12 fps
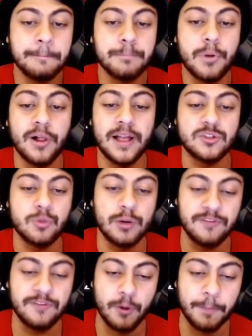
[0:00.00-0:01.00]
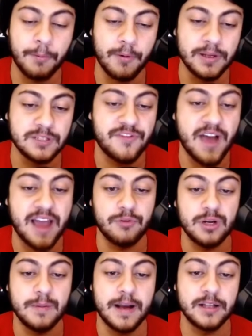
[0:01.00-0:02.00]
Paul had 24 points, 5
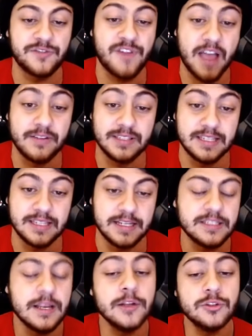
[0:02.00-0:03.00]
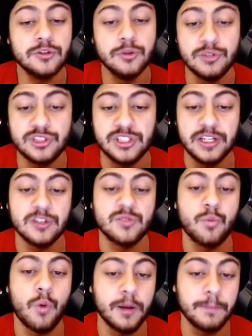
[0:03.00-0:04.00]
rebounds, 5 assists, 2 steals,
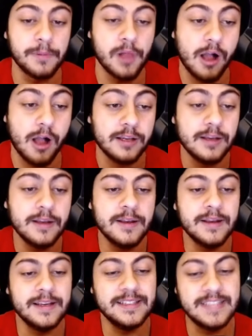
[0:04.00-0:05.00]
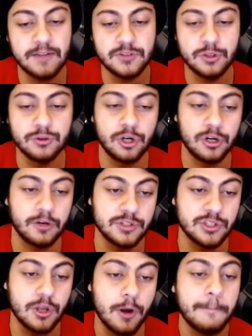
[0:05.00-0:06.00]
1 block. He did have 2 turnovers,
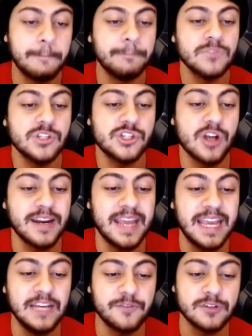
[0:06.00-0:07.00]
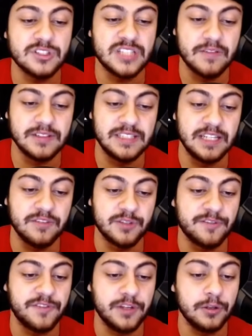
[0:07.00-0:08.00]
though. Shot 8 for 17 from the
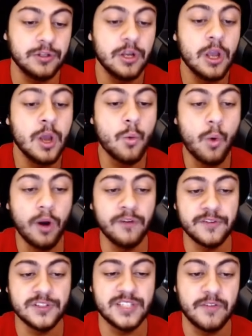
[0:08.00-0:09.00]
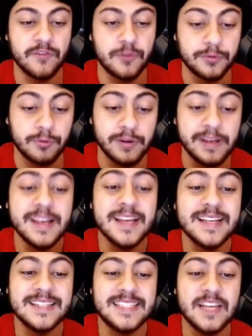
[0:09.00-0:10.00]
field, 1 for 7 from 3,
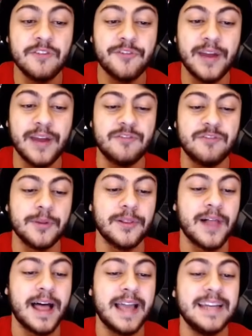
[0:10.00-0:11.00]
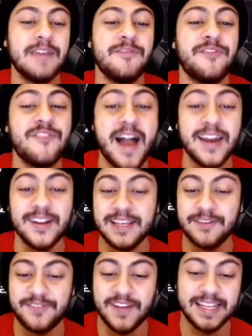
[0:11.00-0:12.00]
7 for 8 from the line. And finally,
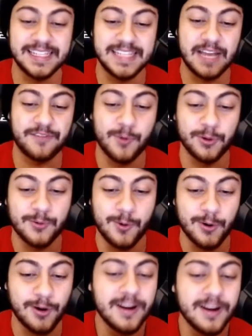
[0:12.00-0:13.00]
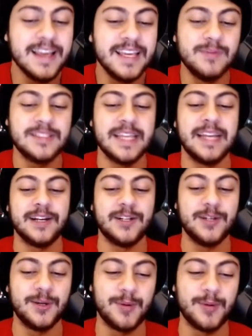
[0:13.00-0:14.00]
it felt like in that fourth quarter, he was getting a
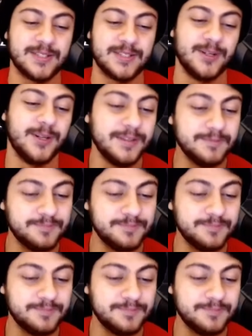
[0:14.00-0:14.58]
good whistle.